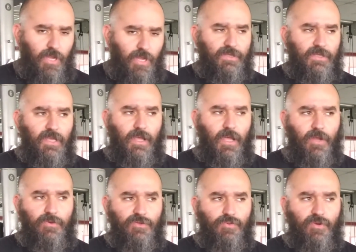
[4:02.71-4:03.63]
I did like
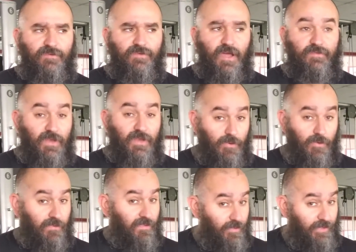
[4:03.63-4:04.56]
125 and
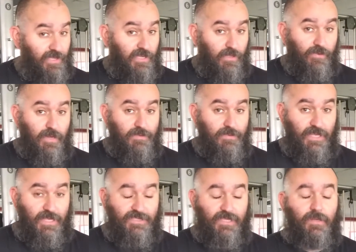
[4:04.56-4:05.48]
130 kilograms
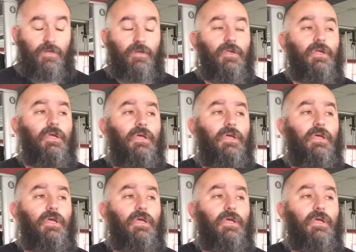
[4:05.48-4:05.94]
last year,